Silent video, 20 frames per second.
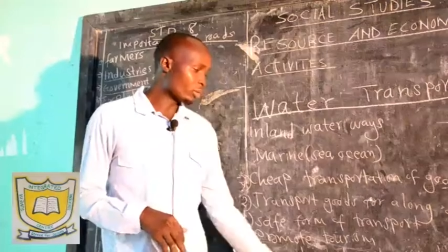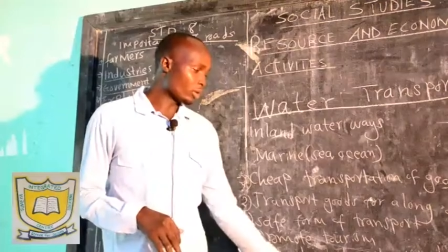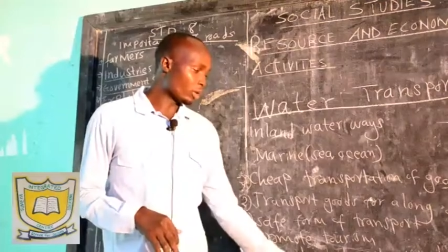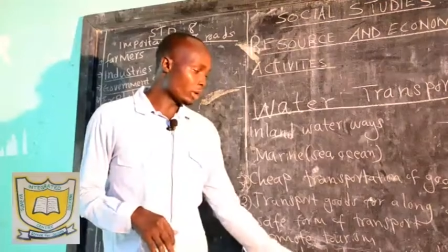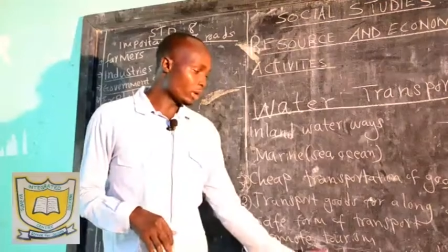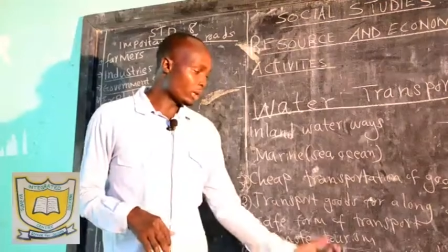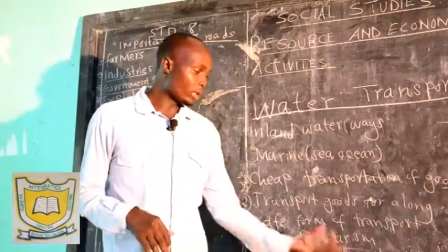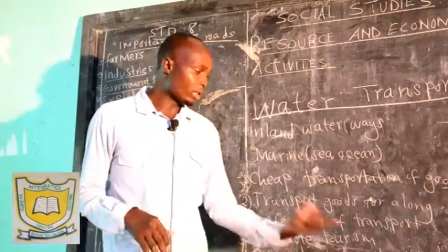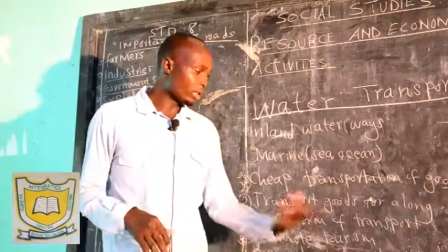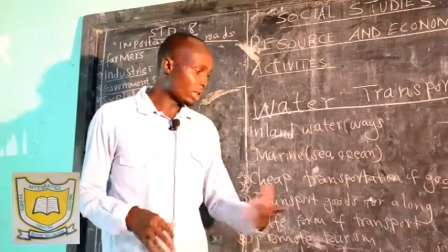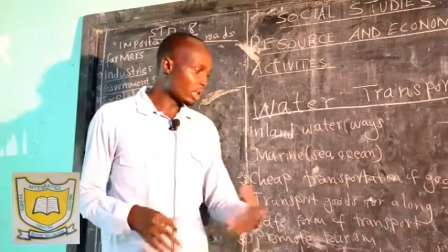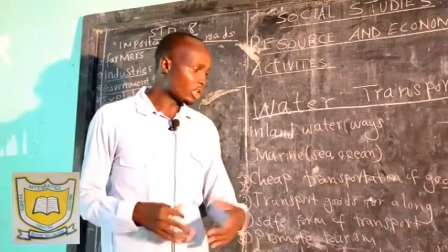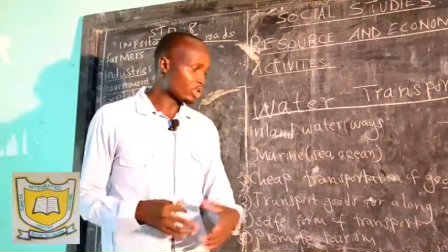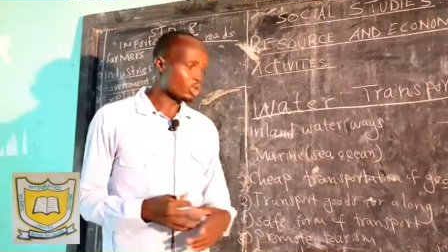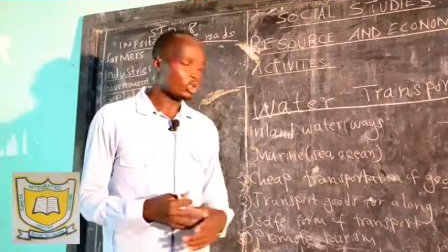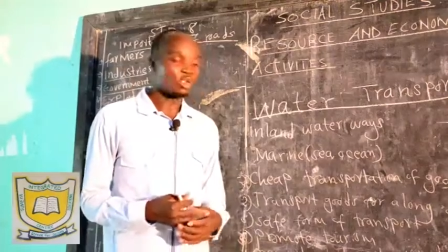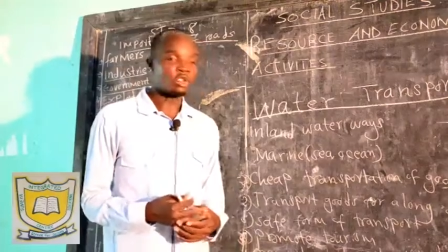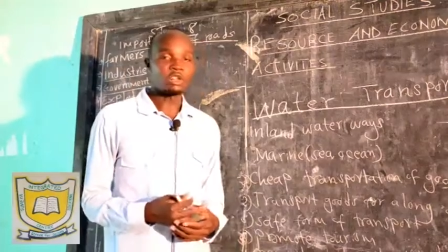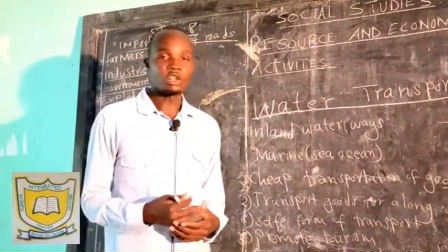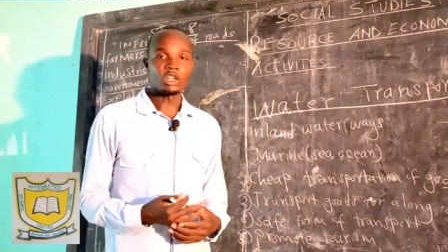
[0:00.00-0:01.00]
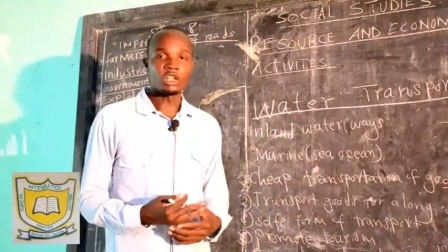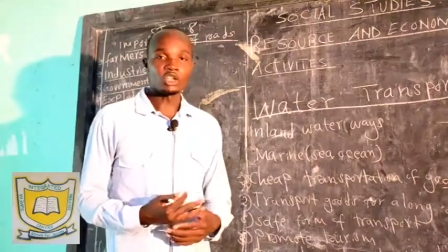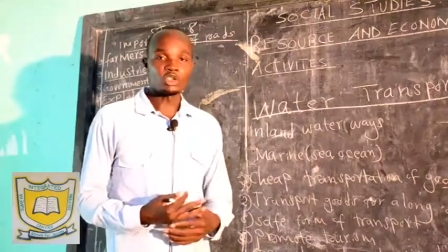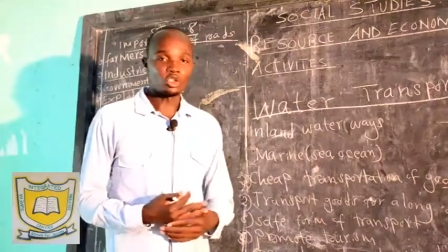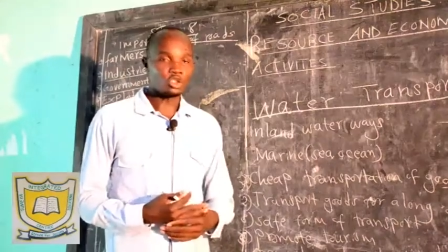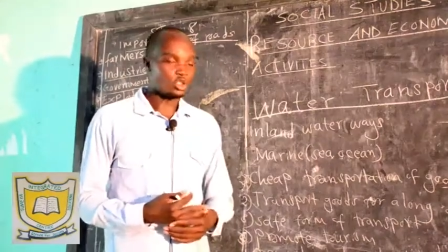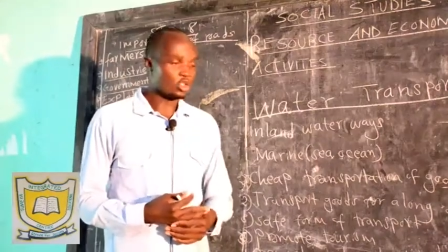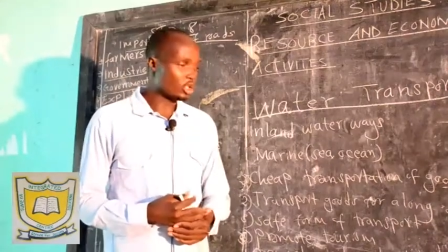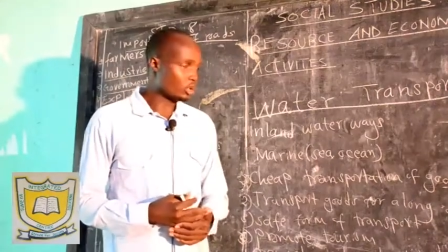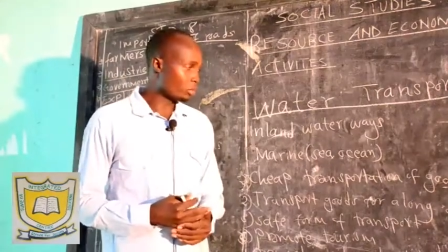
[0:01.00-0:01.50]
international
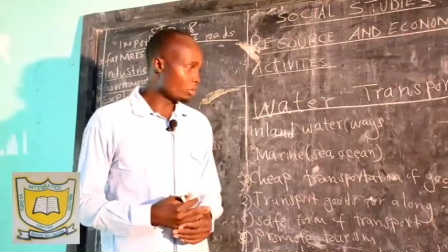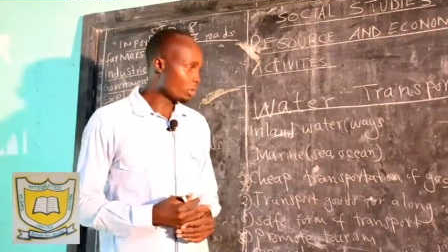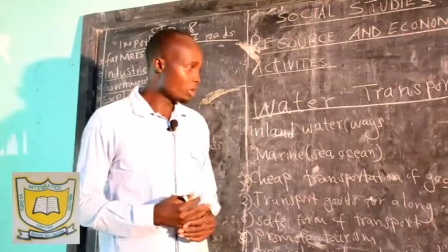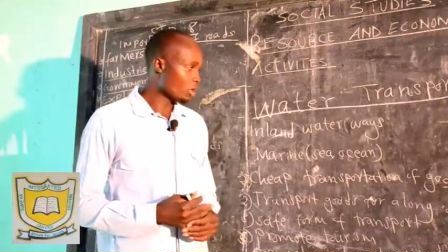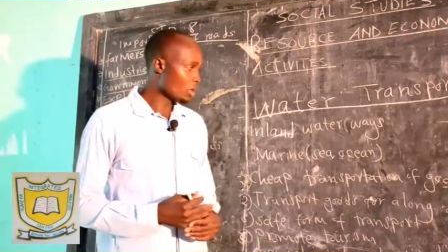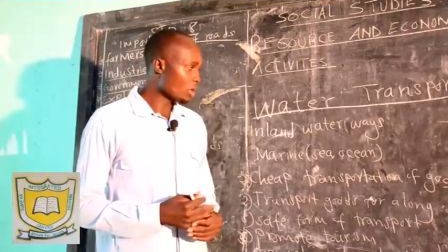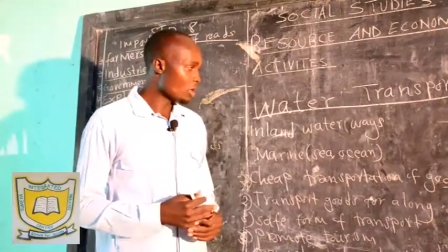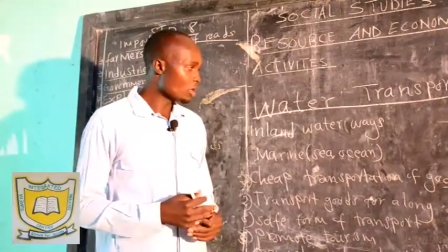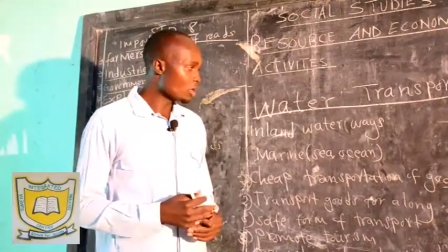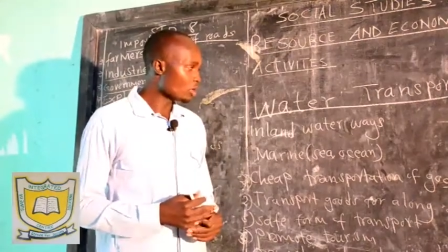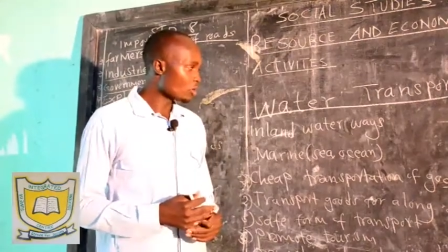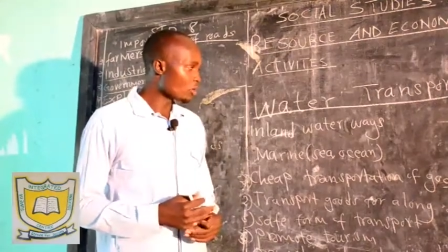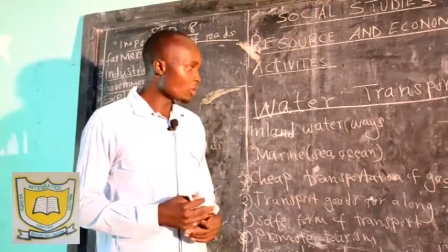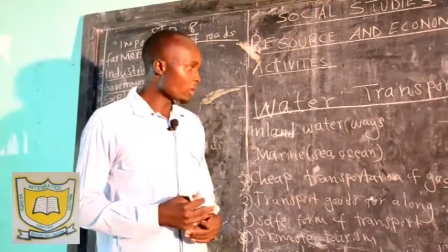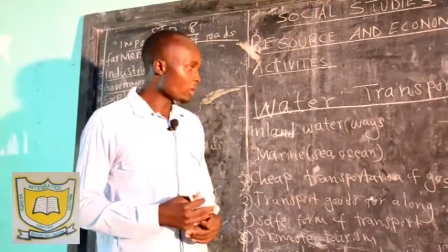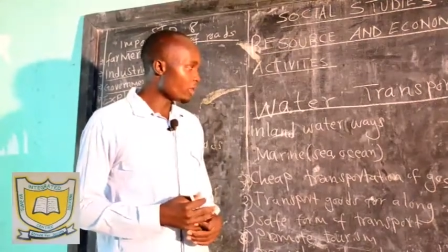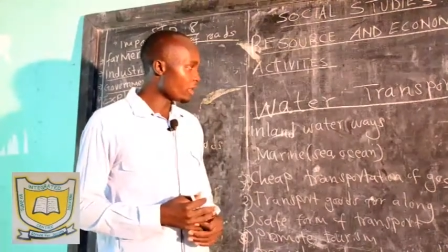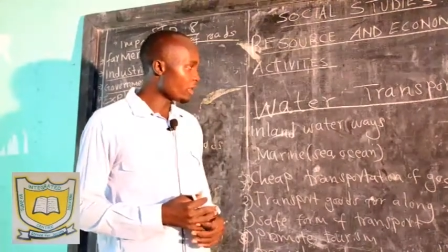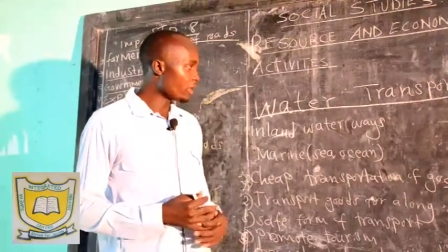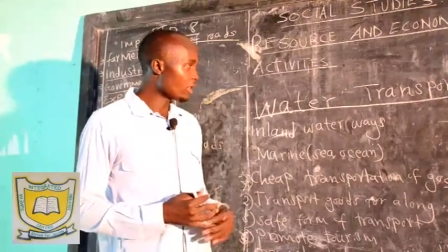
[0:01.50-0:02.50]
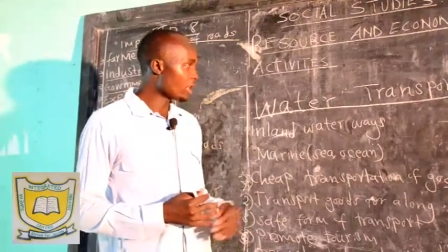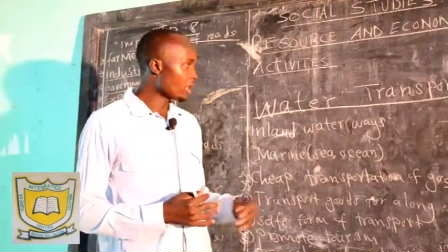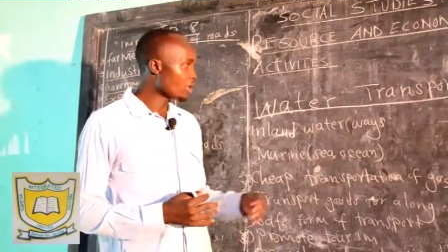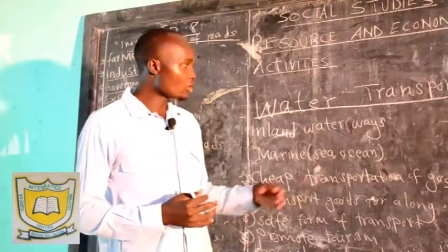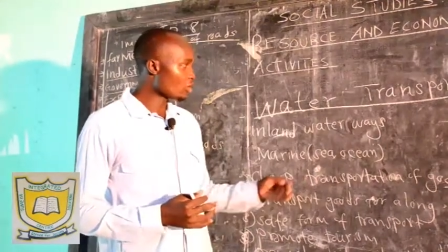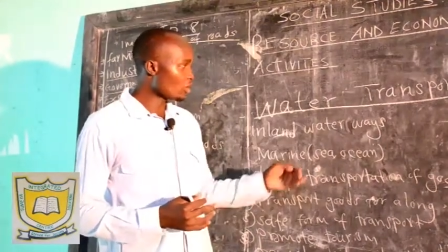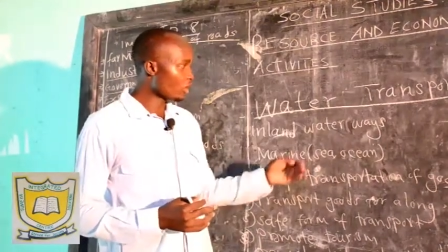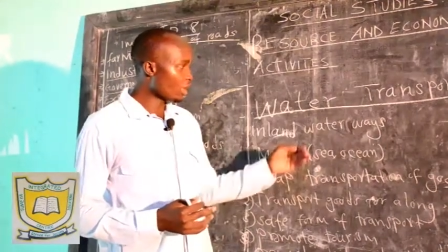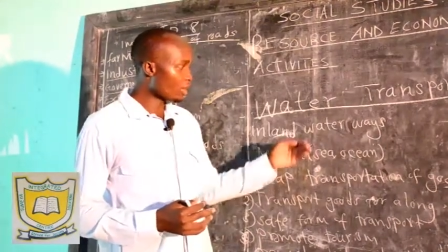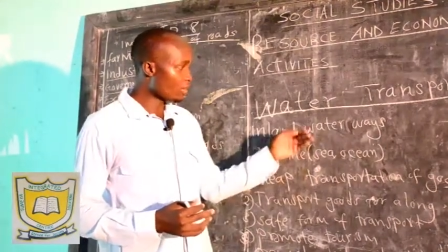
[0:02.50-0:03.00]
relationships. So I think that's
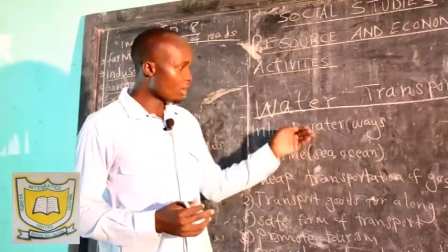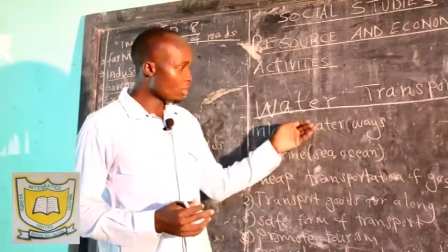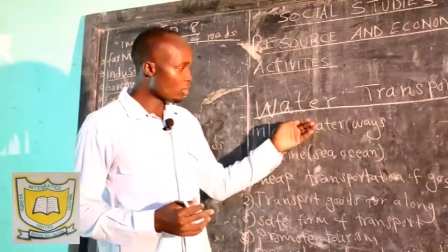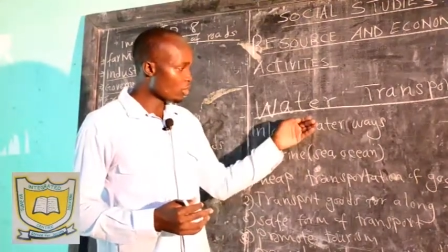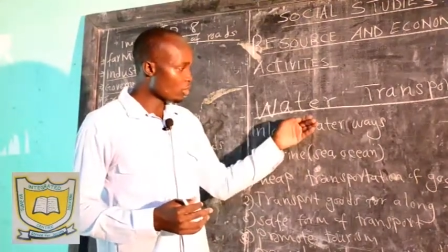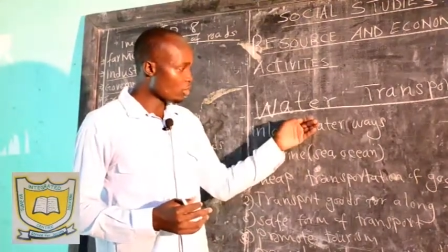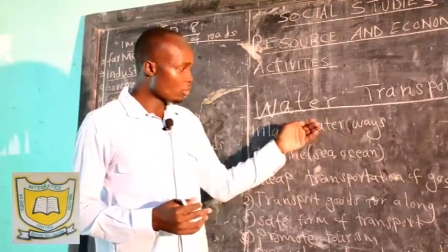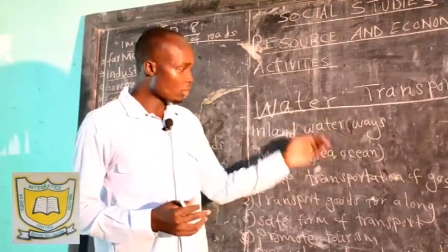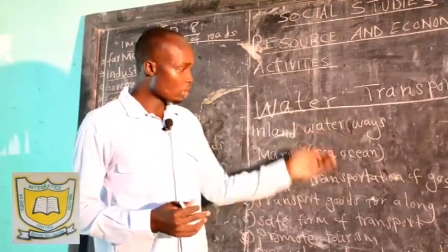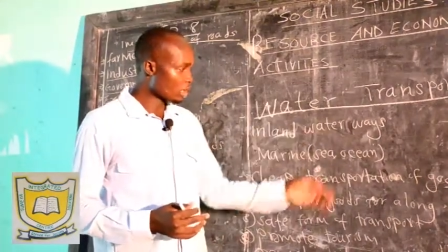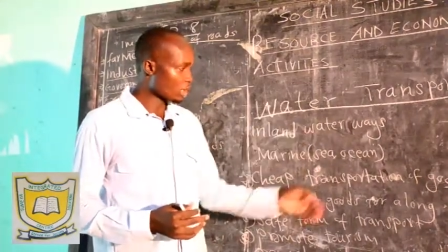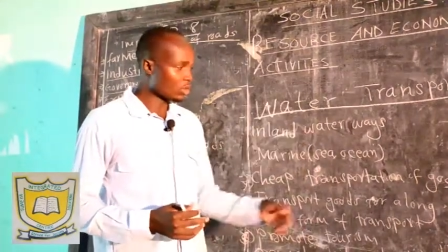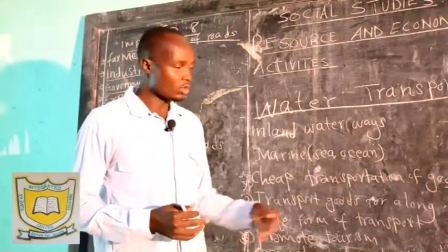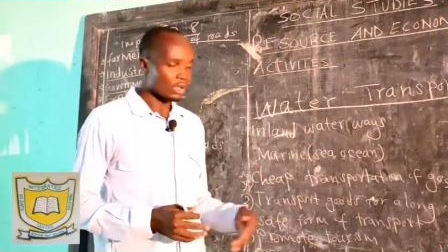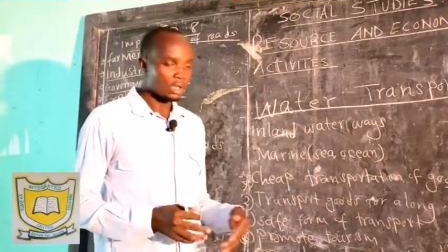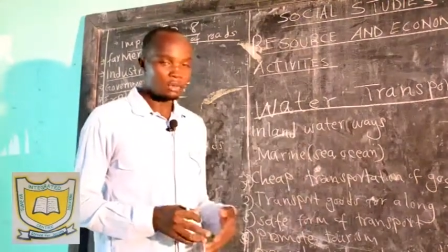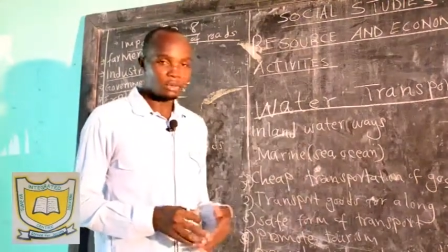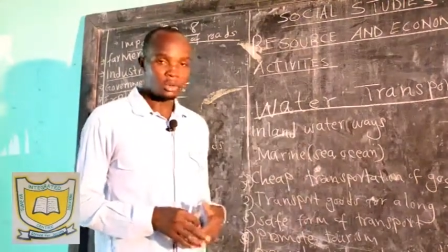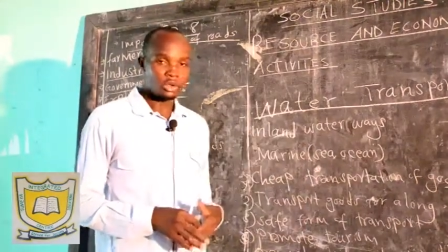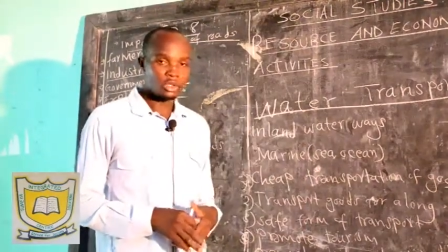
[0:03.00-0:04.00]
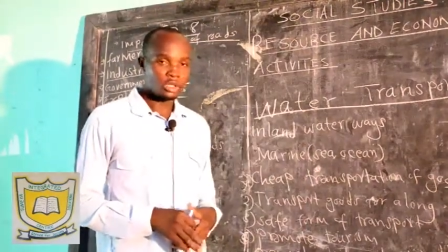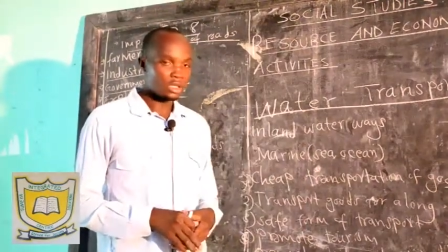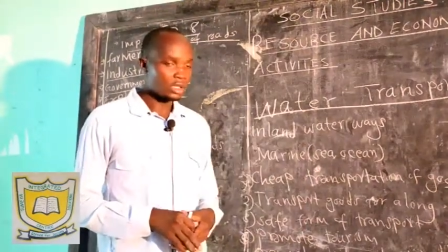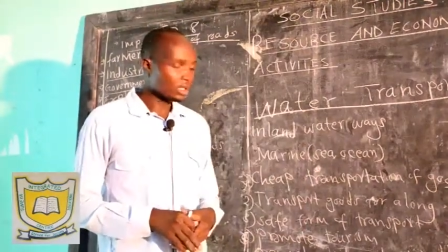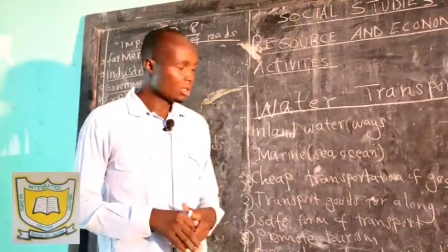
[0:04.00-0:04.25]
all about water transport.